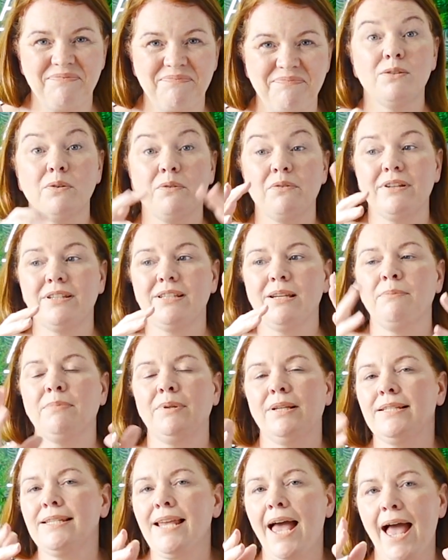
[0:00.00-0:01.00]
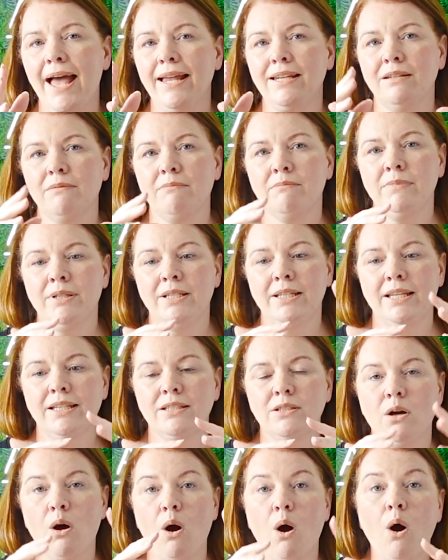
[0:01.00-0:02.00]
So for example, a
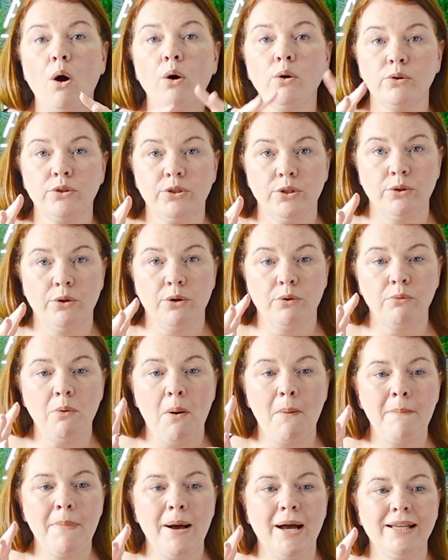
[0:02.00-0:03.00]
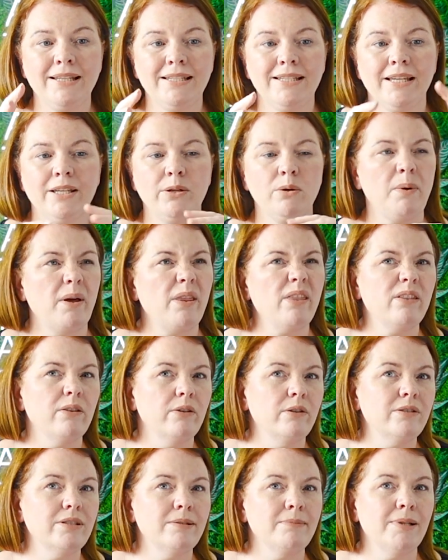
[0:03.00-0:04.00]
10-minute audio might take you about
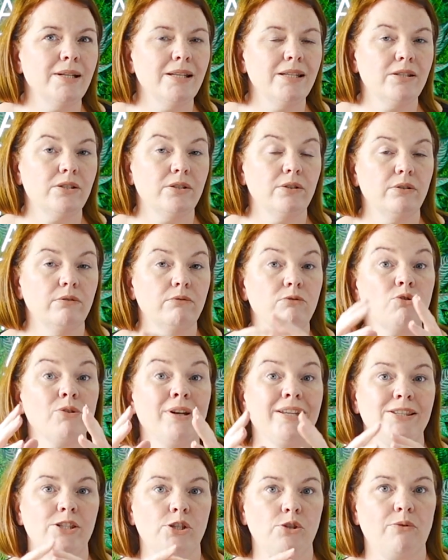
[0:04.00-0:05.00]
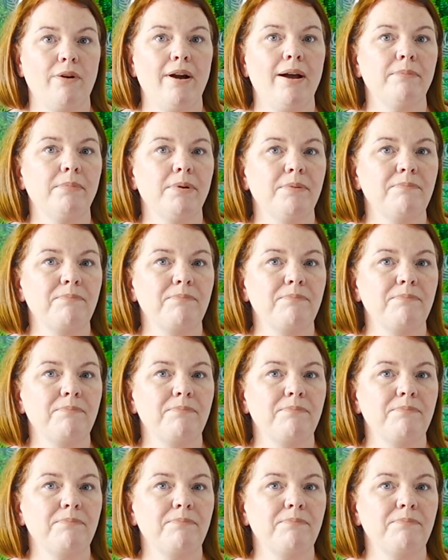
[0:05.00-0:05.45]
30 minutes to transcribe.